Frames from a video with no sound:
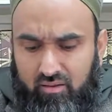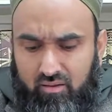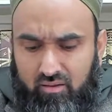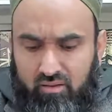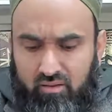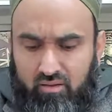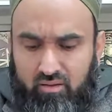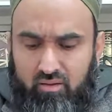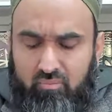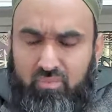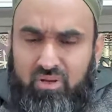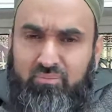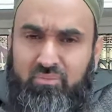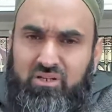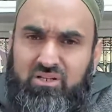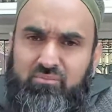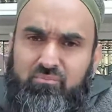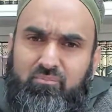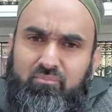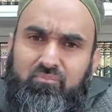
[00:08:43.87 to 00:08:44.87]
My brothers
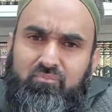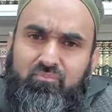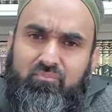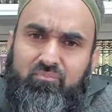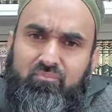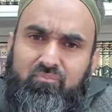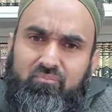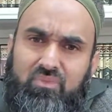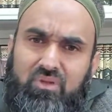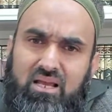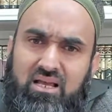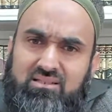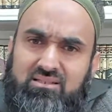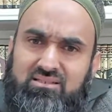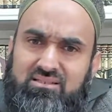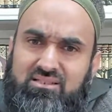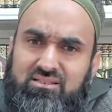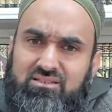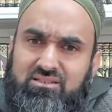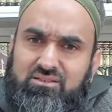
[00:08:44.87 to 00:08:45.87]
and
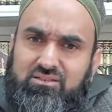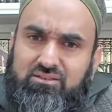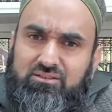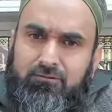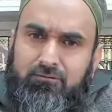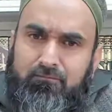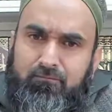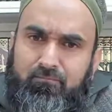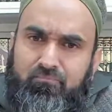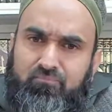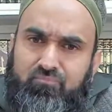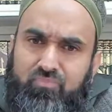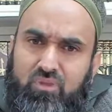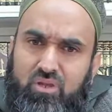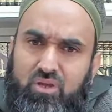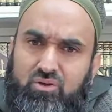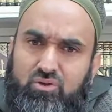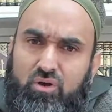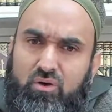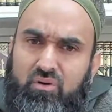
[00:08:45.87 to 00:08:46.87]
sisters, you
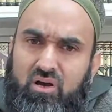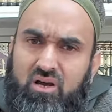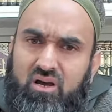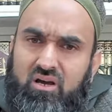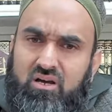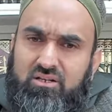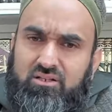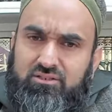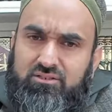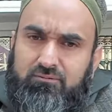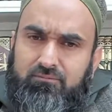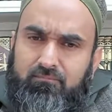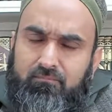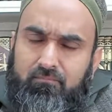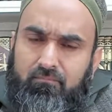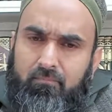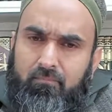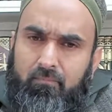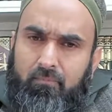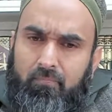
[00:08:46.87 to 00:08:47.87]
have heard
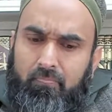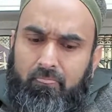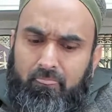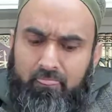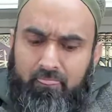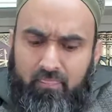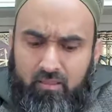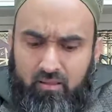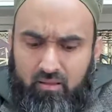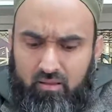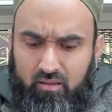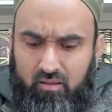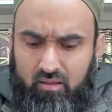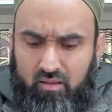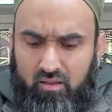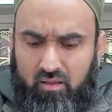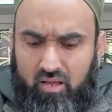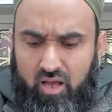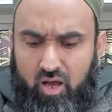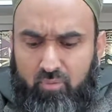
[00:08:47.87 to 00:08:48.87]

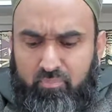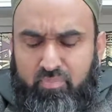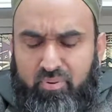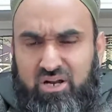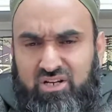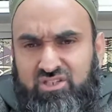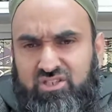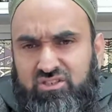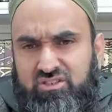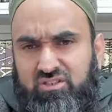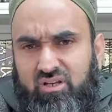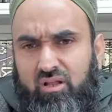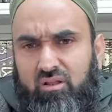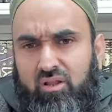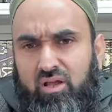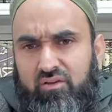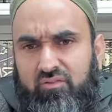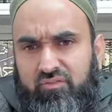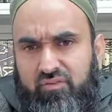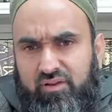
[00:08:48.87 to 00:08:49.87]
how precious our
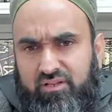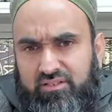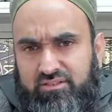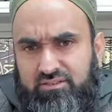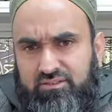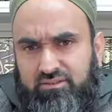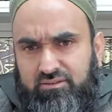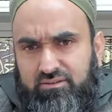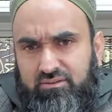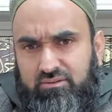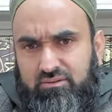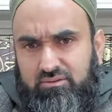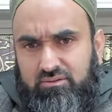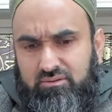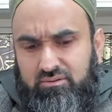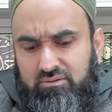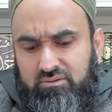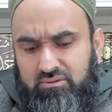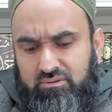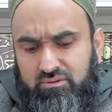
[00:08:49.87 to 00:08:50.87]
life is,
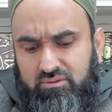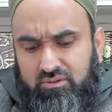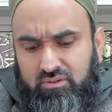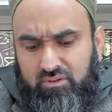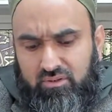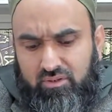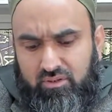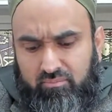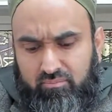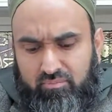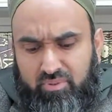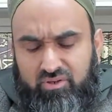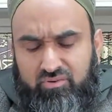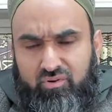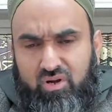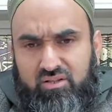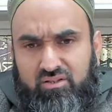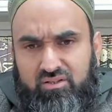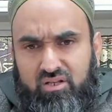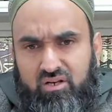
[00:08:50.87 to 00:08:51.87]
but
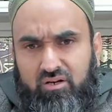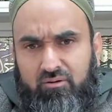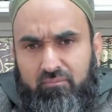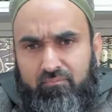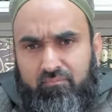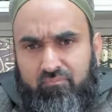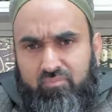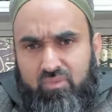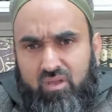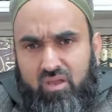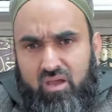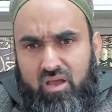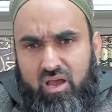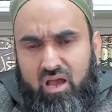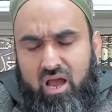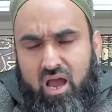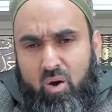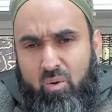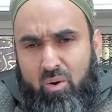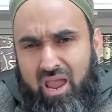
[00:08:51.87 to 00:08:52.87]
rather
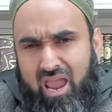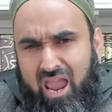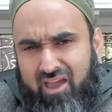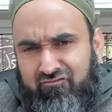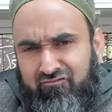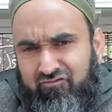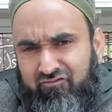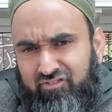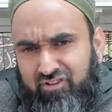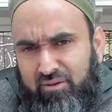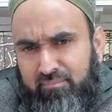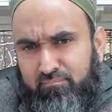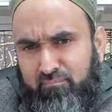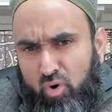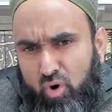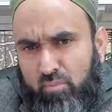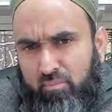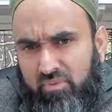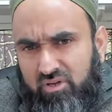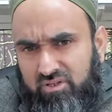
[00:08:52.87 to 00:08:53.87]
how every
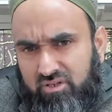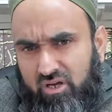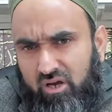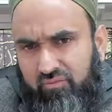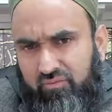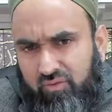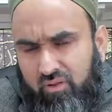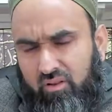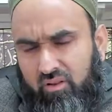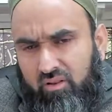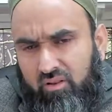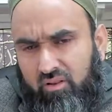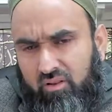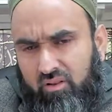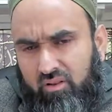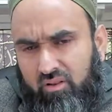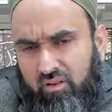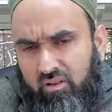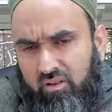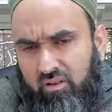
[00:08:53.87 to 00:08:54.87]
moment of our
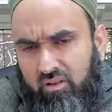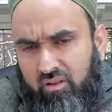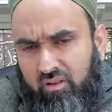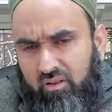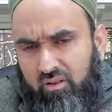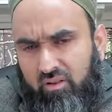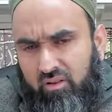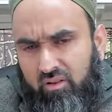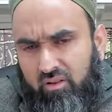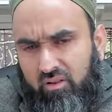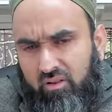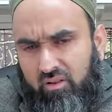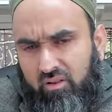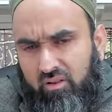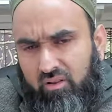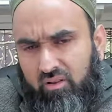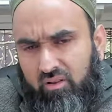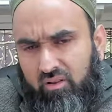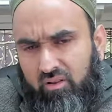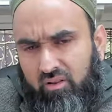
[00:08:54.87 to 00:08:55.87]
life is
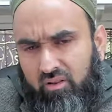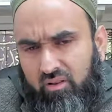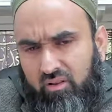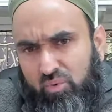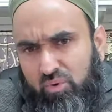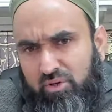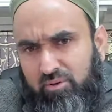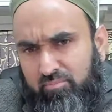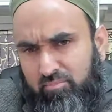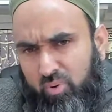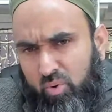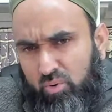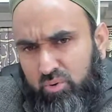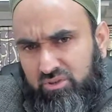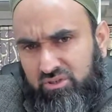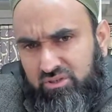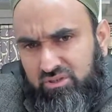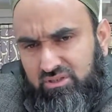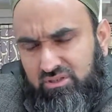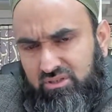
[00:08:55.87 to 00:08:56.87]
so
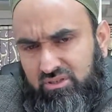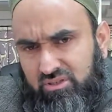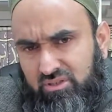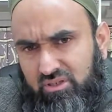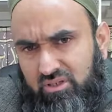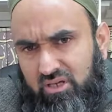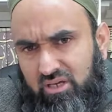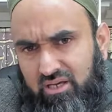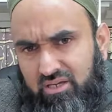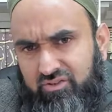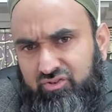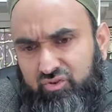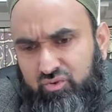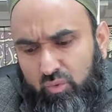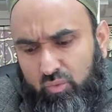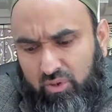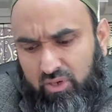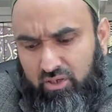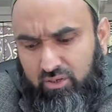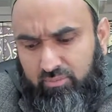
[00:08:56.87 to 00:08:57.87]
important and so
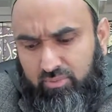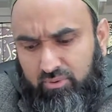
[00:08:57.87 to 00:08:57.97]
valuable.